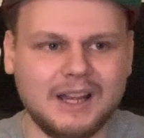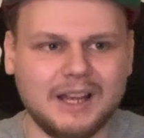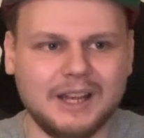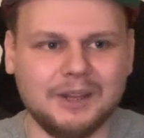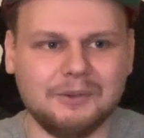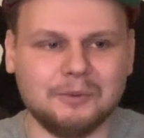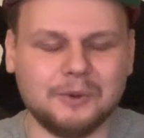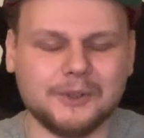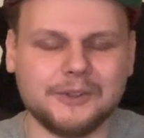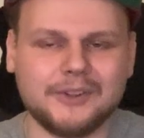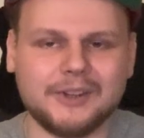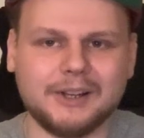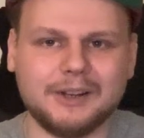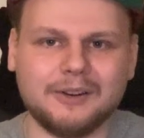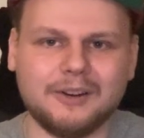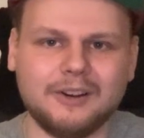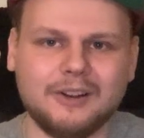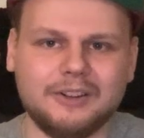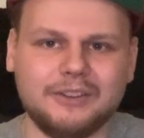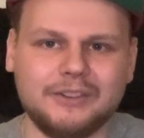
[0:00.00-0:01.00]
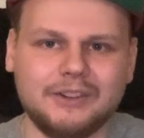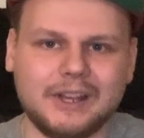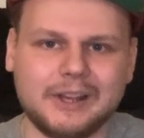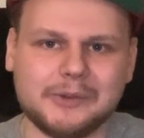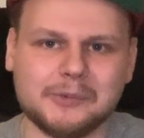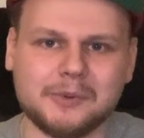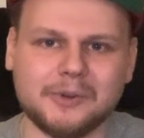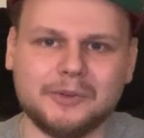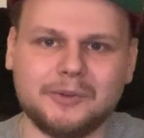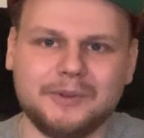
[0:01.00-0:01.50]
And once I got an
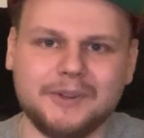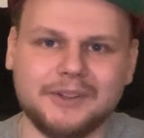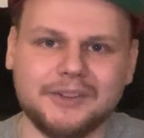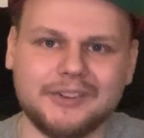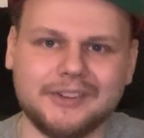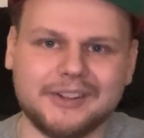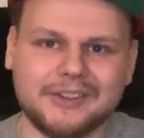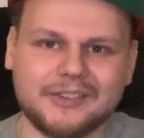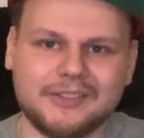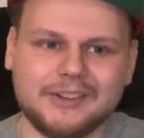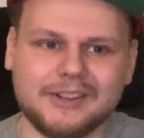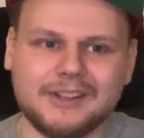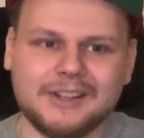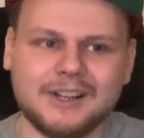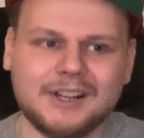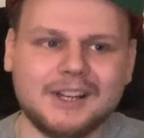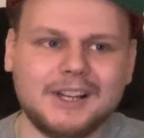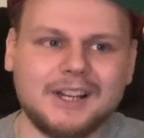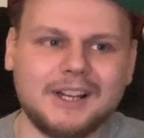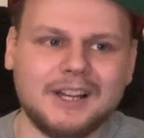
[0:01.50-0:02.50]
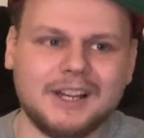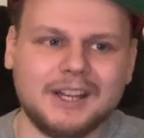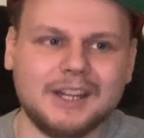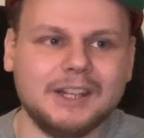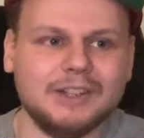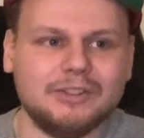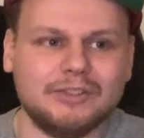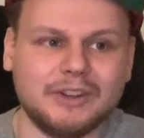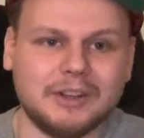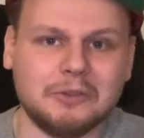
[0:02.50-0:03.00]
Xbox 360,
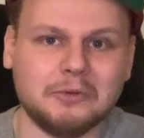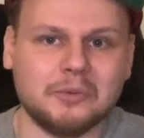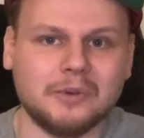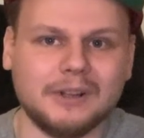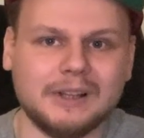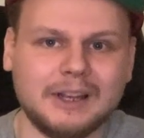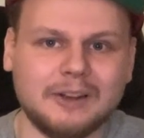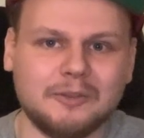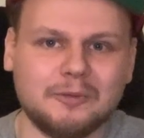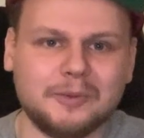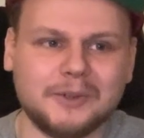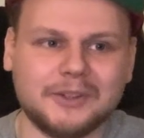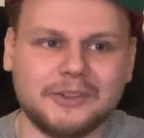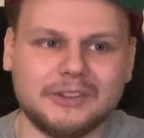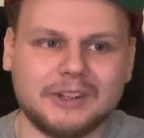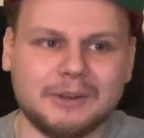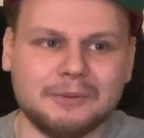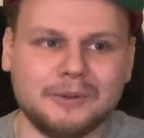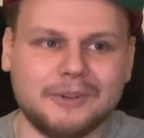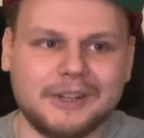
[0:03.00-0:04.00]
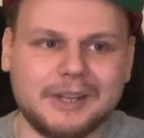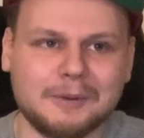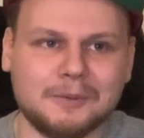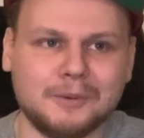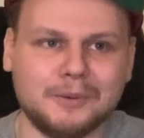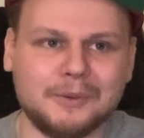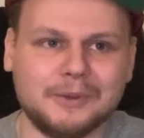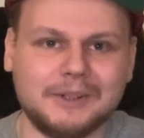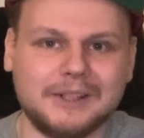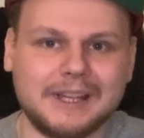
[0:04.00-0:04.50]
it changed my life, because I was
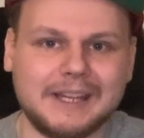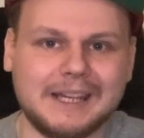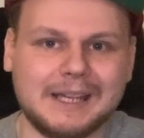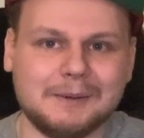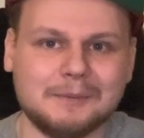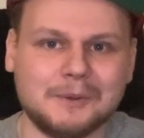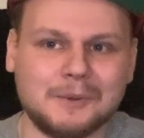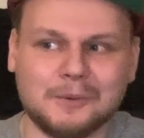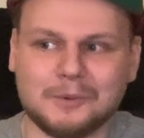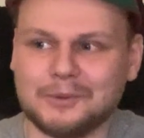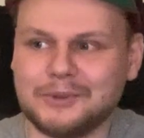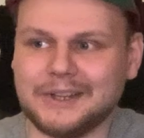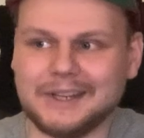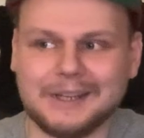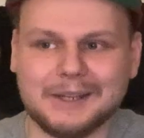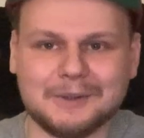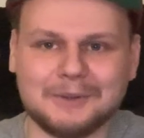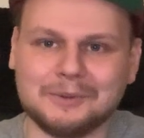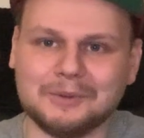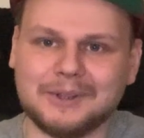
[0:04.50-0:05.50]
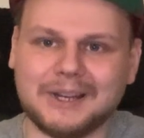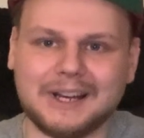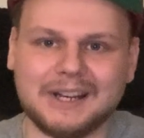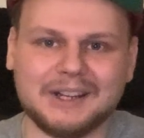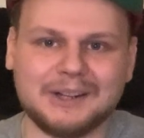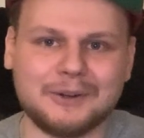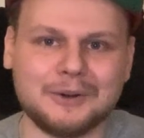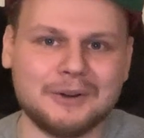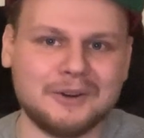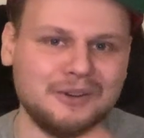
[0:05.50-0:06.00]
able to game all day, all
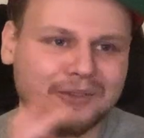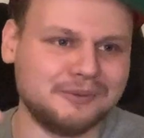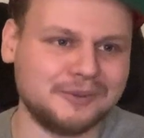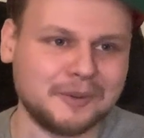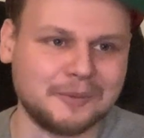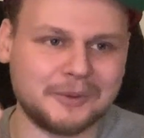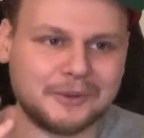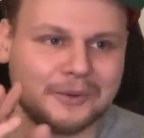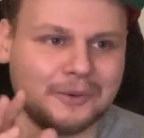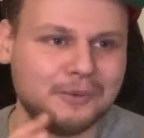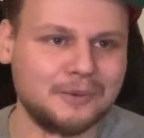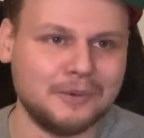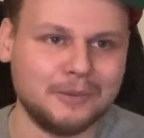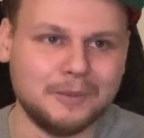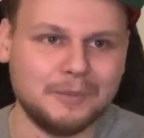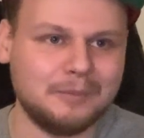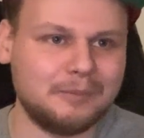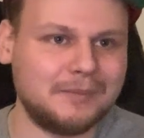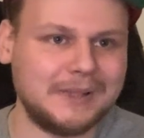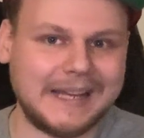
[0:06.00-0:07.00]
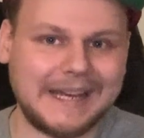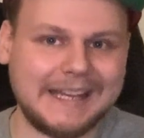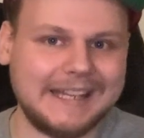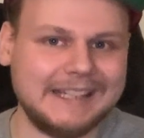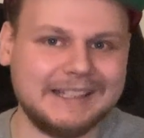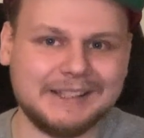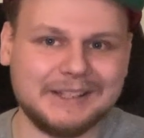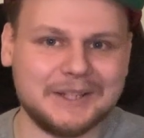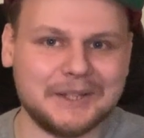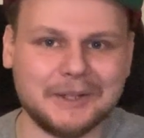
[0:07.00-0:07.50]
night, go home from school
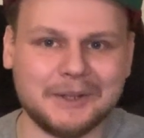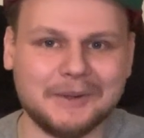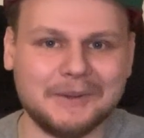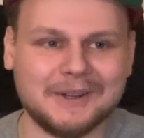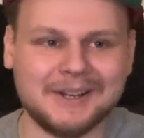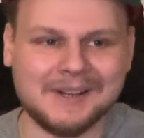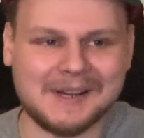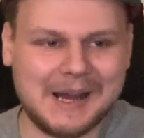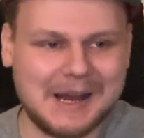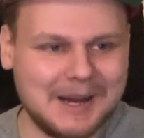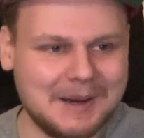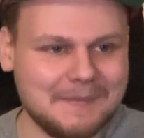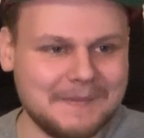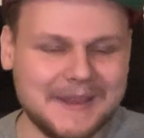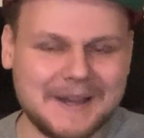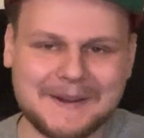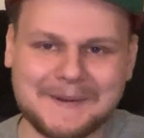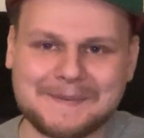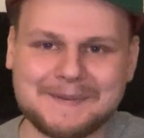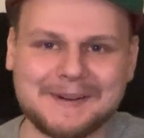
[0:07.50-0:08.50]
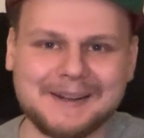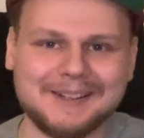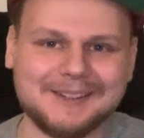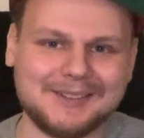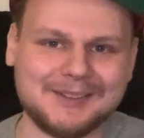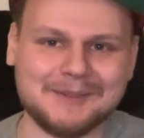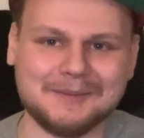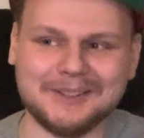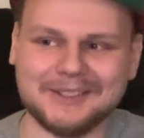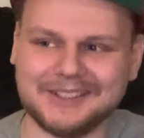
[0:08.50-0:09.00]
playing, I'm not afraid
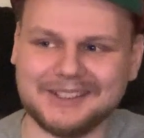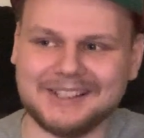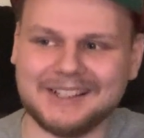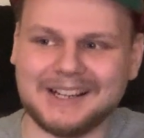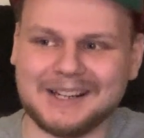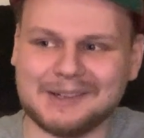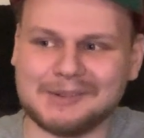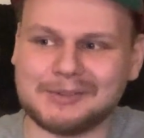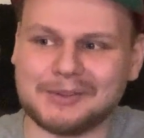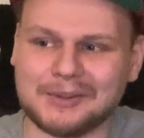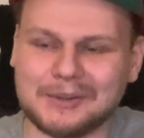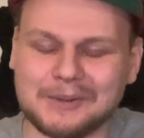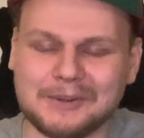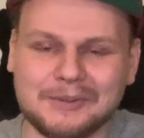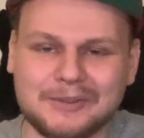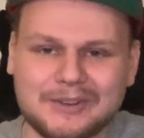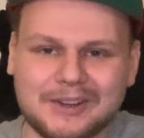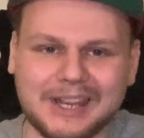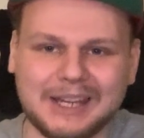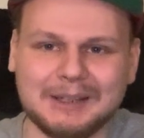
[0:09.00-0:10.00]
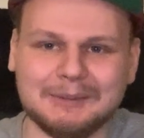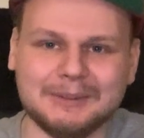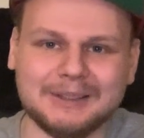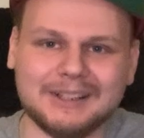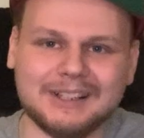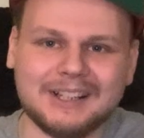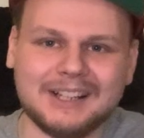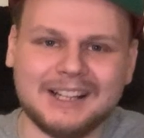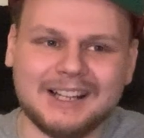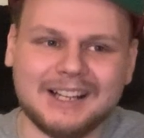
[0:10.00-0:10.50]
to admit it, I was a huge gamer.